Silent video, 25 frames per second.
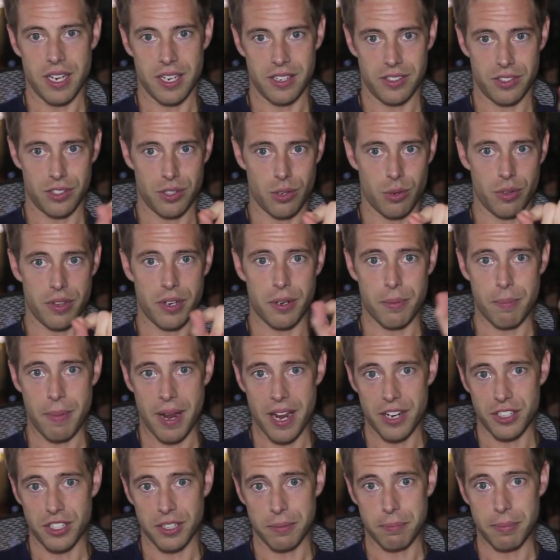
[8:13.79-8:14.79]
And so their
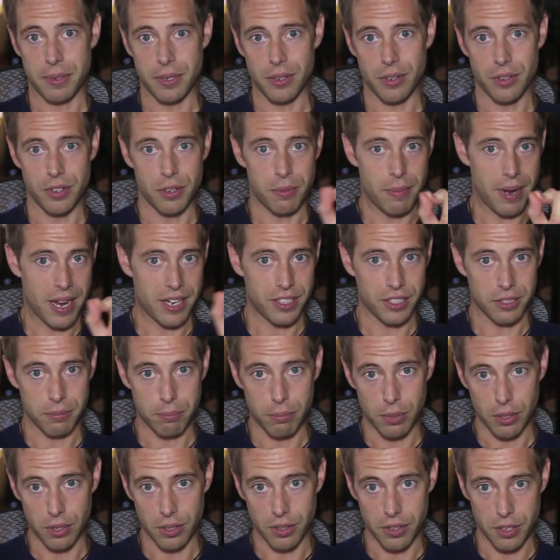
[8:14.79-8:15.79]
magic pill, their
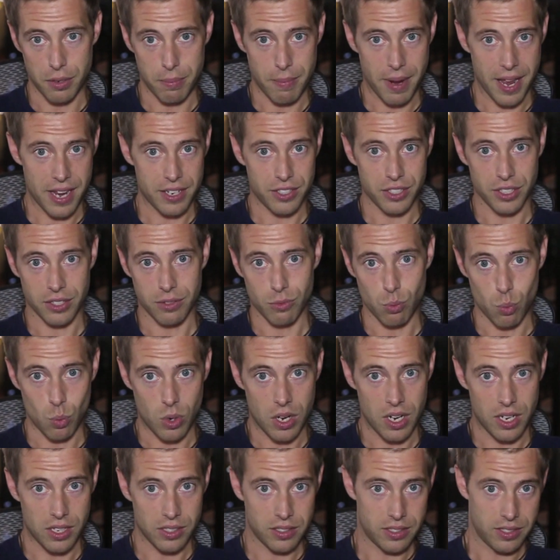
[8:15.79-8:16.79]
magic bullet, their magic
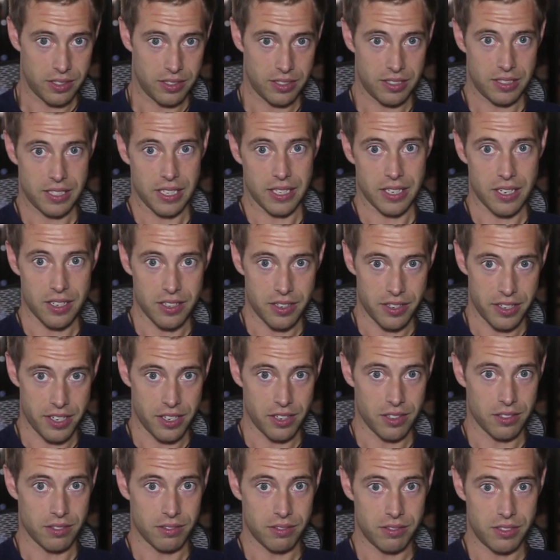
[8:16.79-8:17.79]
wand to stick under
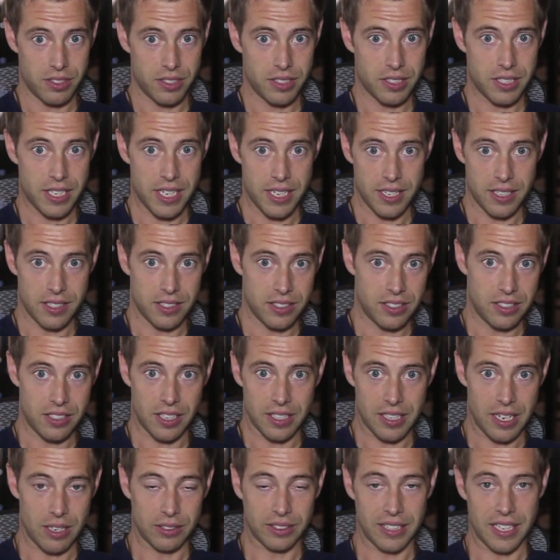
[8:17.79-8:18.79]
your skin and
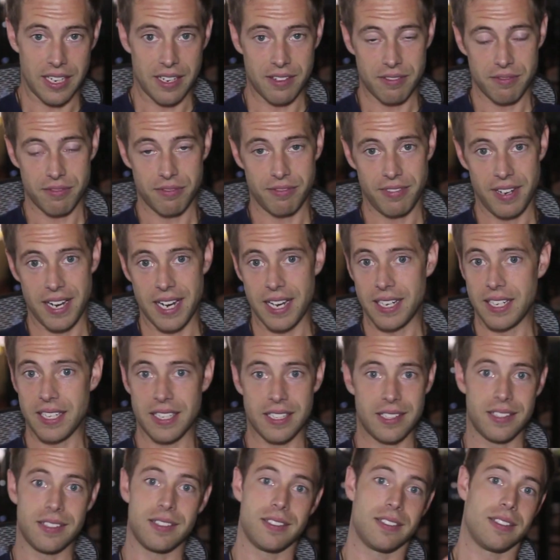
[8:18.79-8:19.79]
suck out that fat
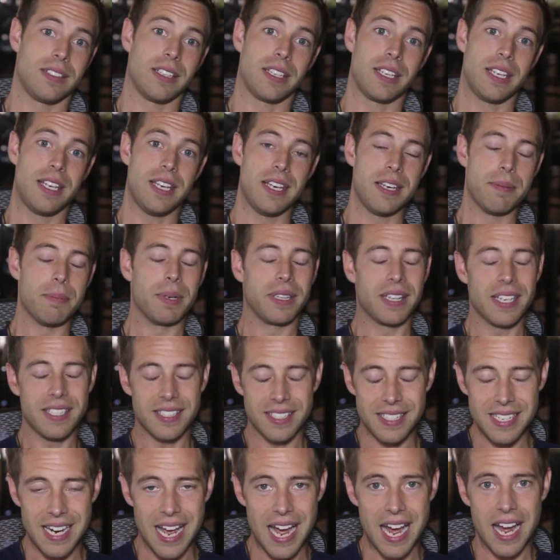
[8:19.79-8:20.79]
is the key. But
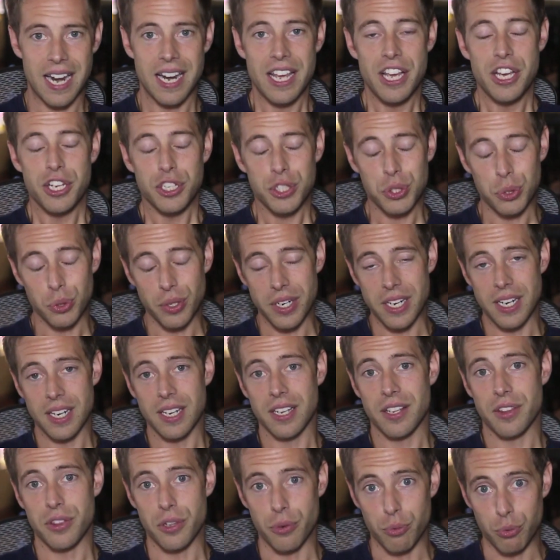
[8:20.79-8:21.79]
that's not
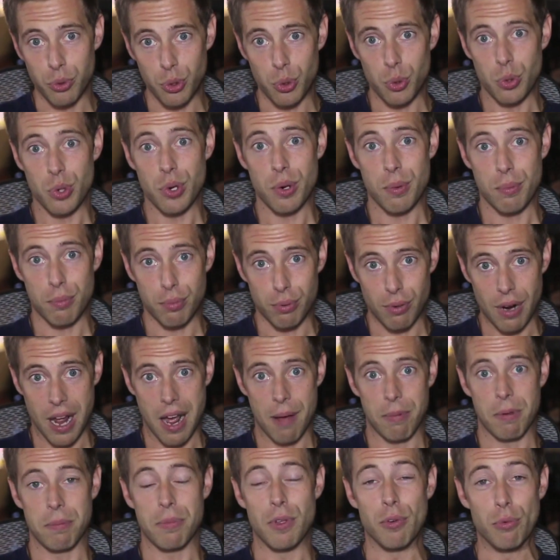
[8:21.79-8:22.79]
treating the root
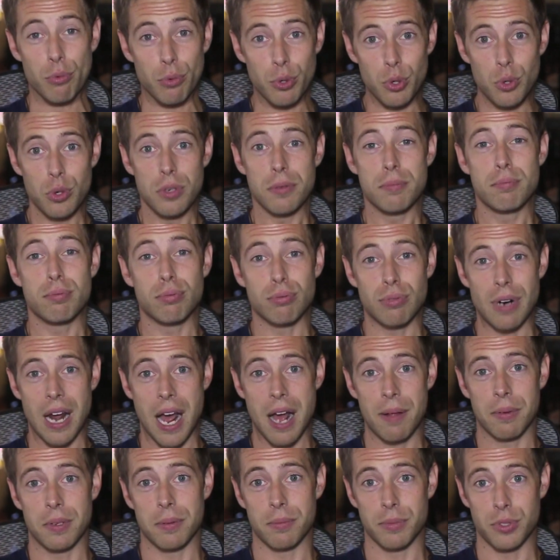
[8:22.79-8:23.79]
problem. The root
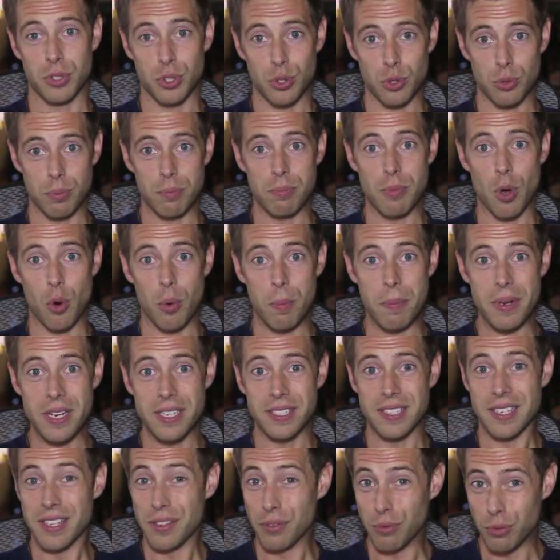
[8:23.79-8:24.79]
problem to
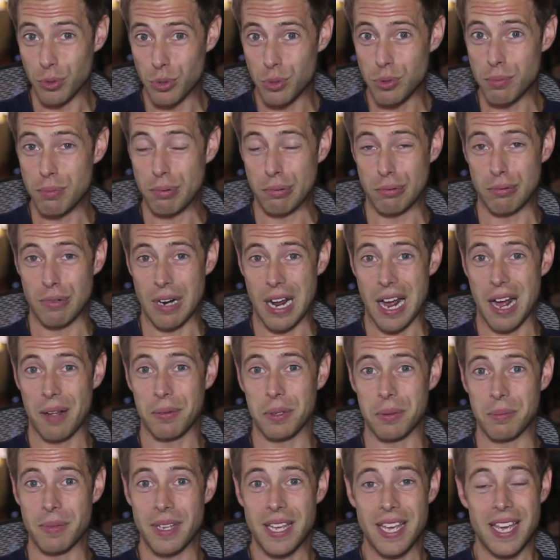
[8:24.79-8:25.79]
obesity, the root
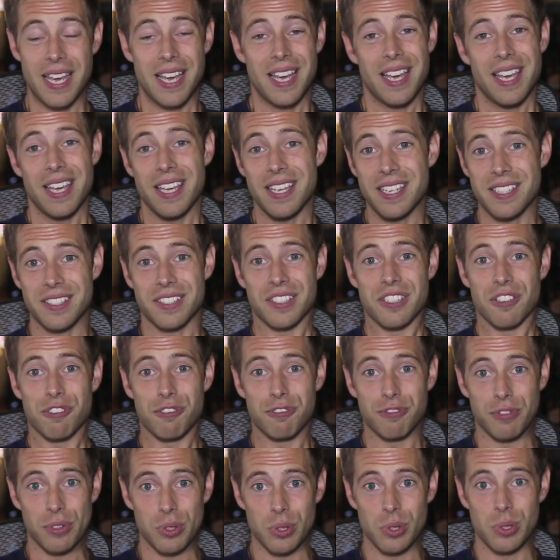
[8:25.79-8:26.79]
problem is the
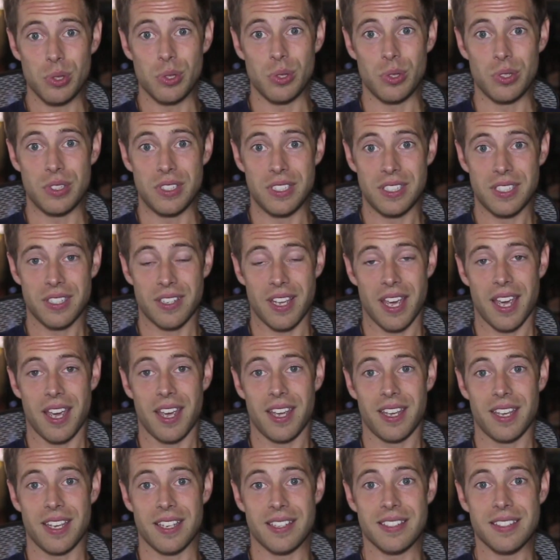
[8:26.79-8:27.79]
foods,
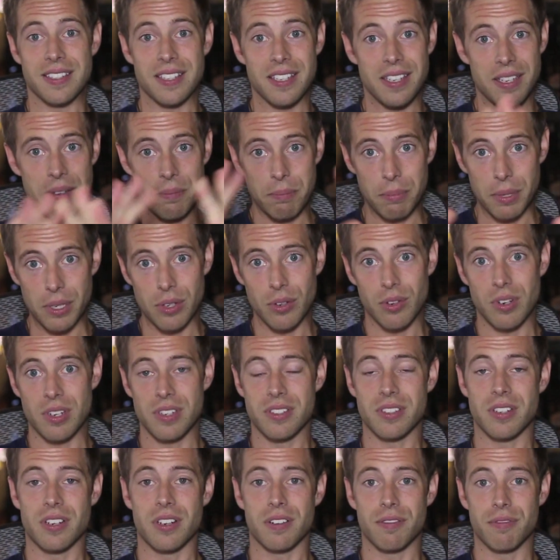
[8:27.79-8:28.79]
okay? It's the
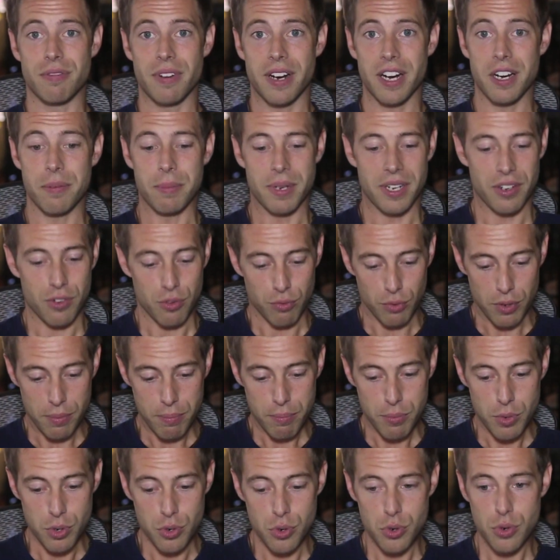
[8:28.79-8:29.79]
impurities in our environment.
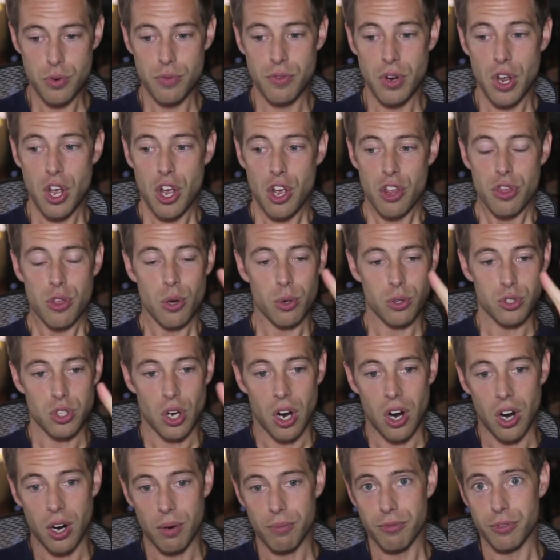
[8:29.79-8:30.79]
Remove those
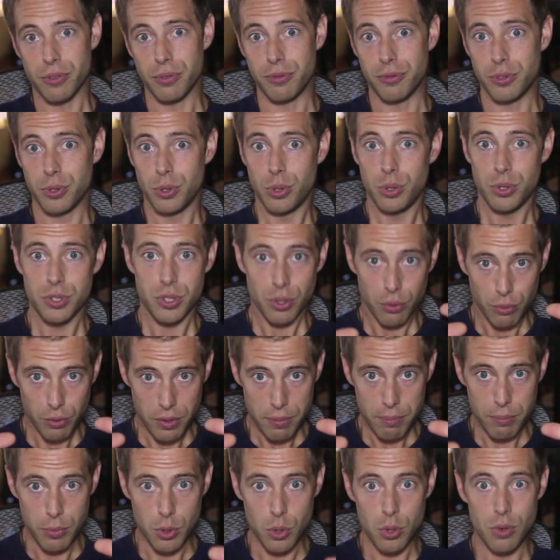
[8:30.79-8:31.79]
harmful foods,
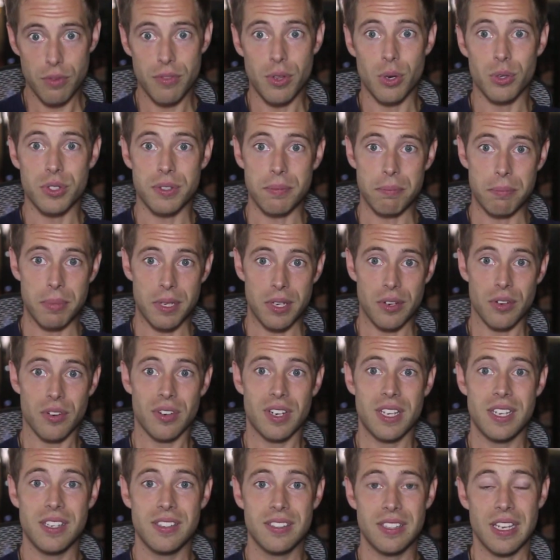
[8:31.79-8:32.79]
remove those
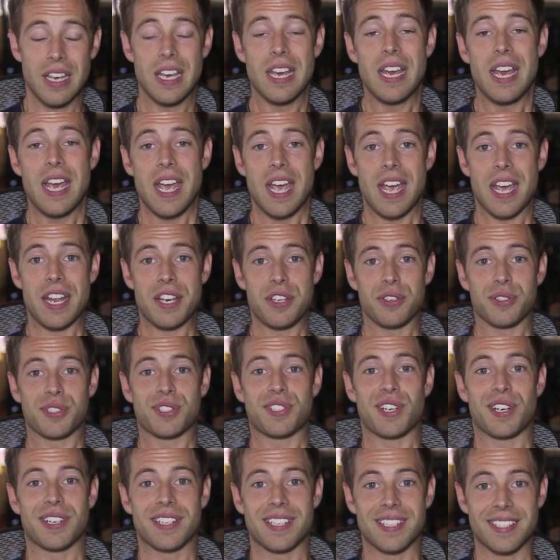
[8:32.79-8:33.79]
impurities, and you'll
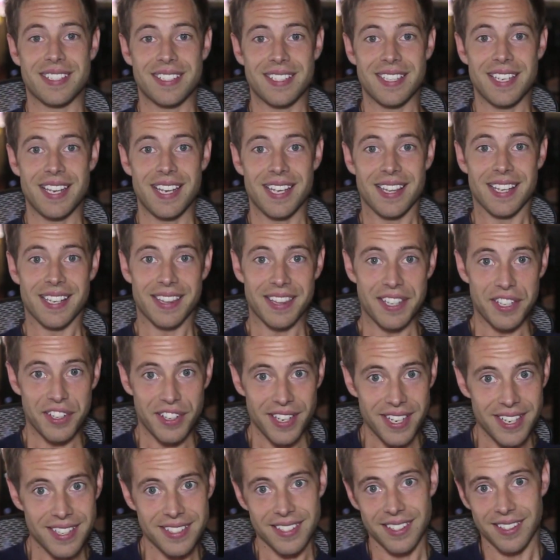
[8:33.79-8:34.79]
start to see that there
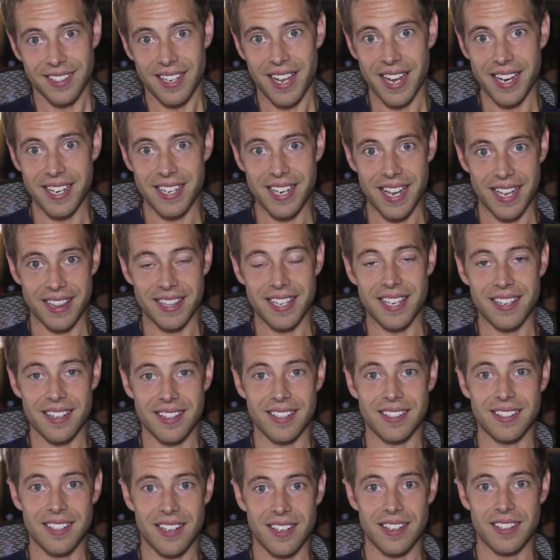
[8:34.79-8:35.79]
is a light at the end
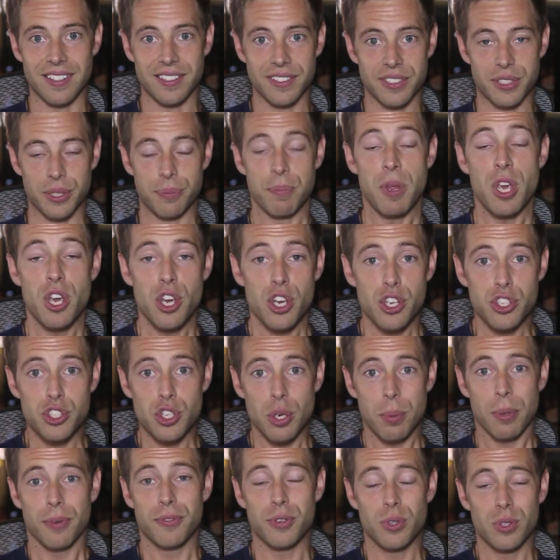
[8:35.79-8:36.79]
of the tunnel. So
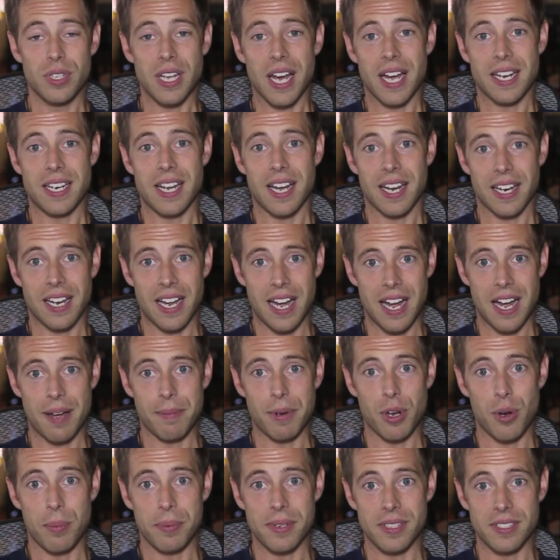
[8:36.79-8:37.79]

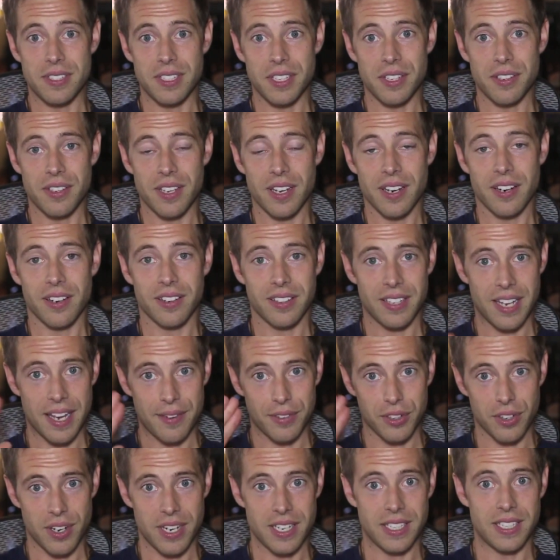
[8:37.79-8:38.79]
superfoodguy.com. I hope to see you there.
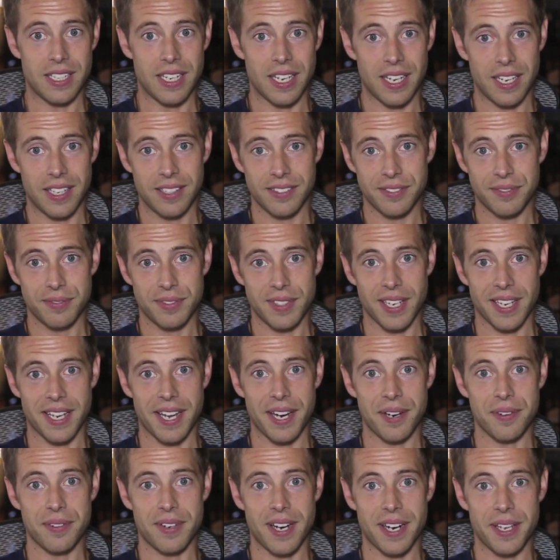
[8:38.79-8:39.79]
Have a great day. Take
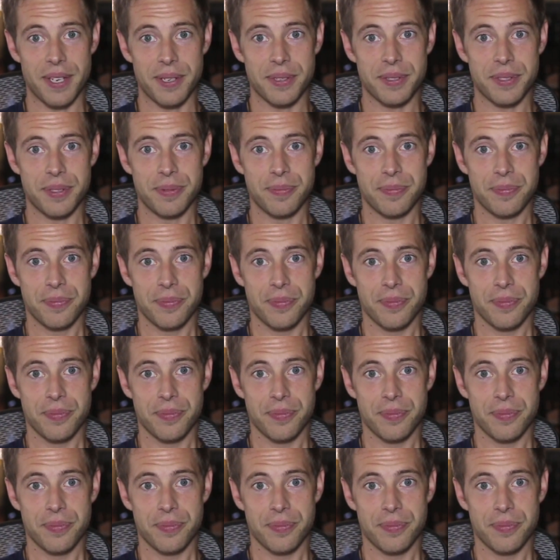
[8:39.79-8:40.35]
care. Adios.